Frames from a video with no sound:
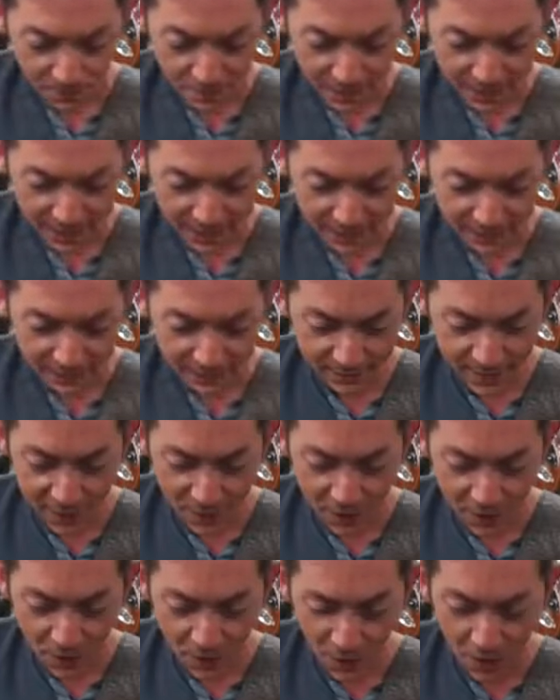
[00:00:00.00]
But, you
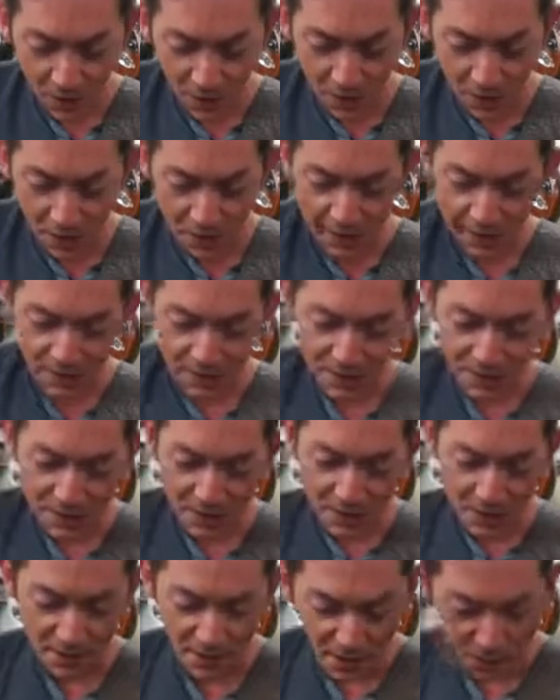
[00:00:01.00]
know, overall
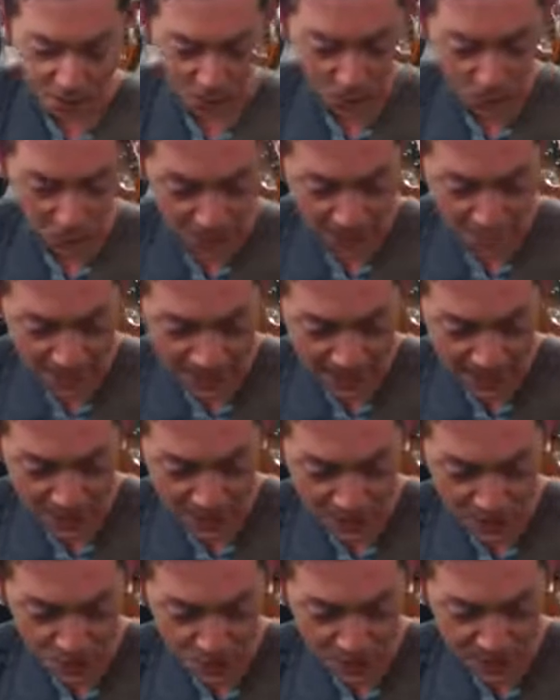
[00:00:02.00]
everything on this board,
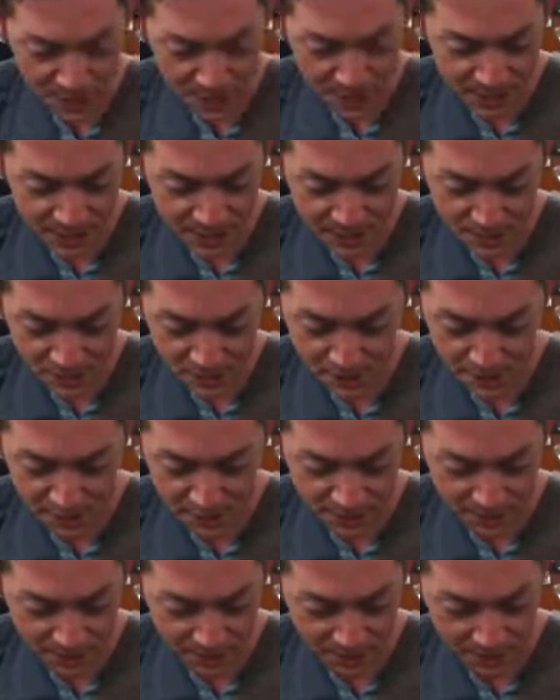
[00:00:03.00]
minus, with the exception
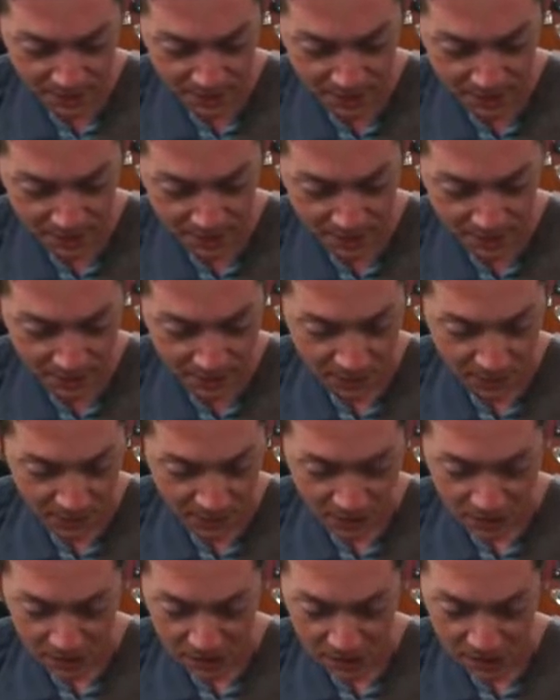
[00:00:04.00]
of,
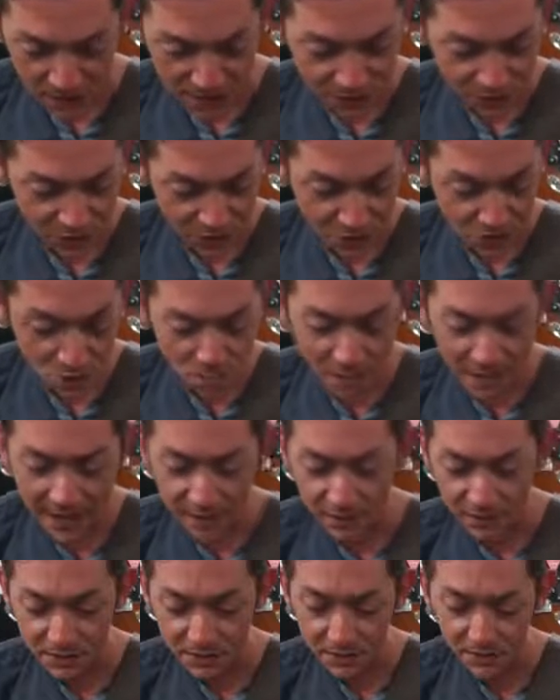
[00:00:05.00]
I think, 2
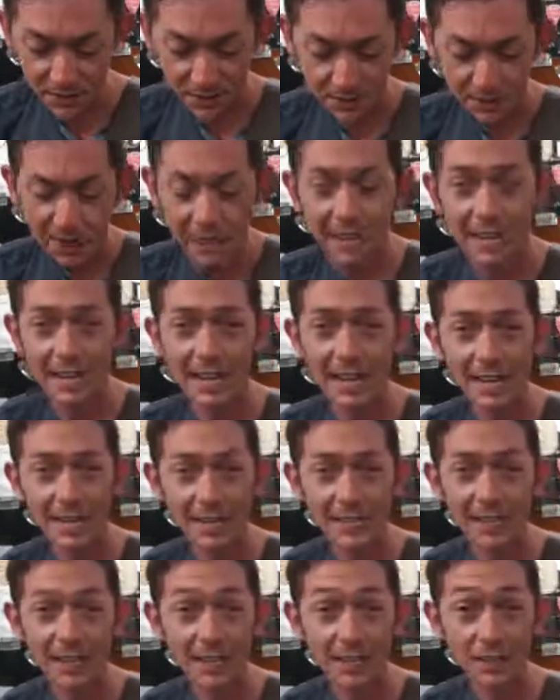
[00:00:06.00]
pedals, I
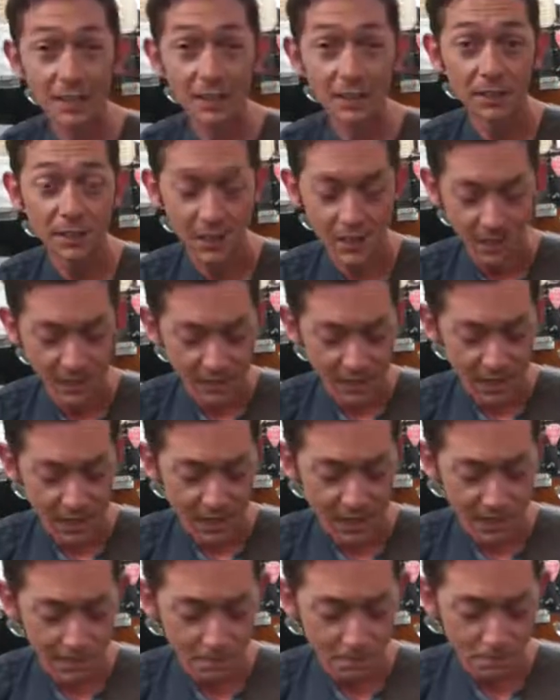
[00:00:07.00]
didn't get here.
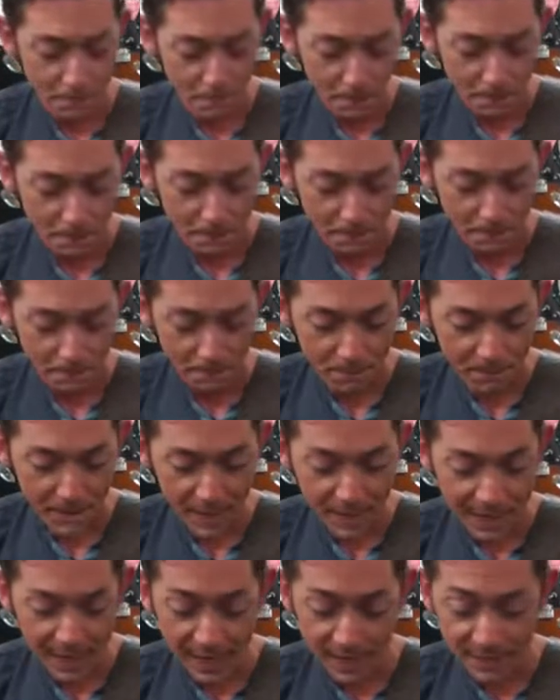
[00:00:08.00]

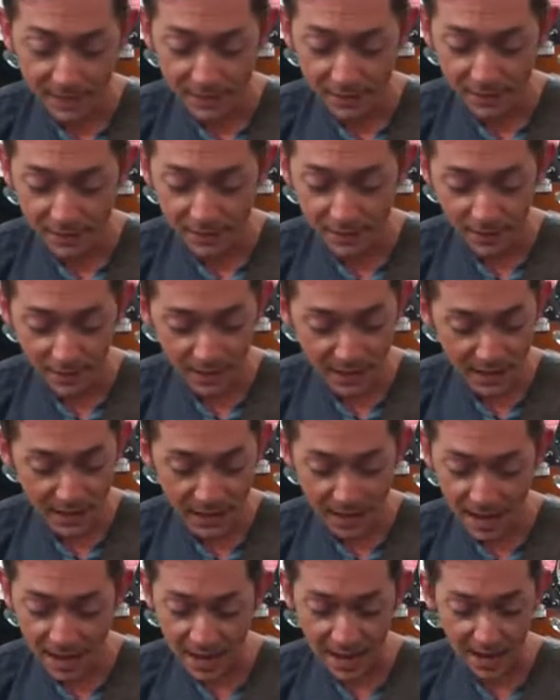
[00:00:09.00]
And
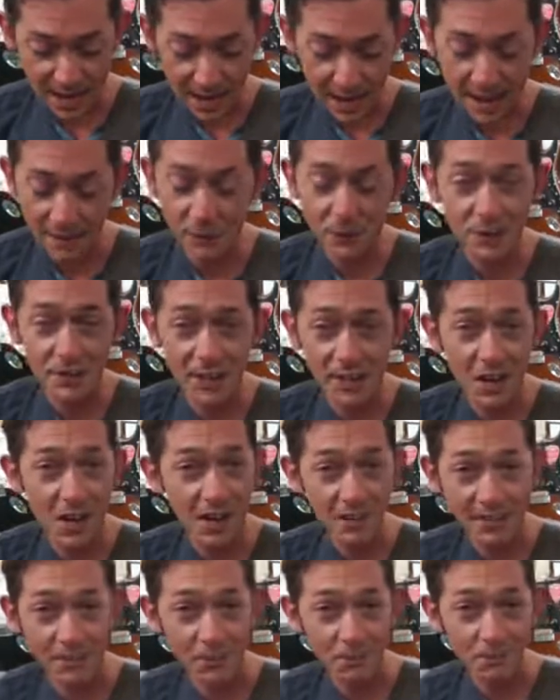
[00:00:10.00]
everything
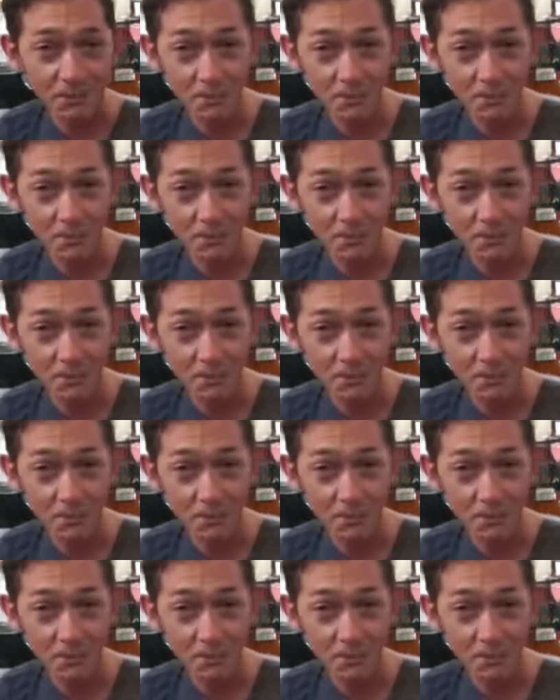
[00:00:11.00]
on here,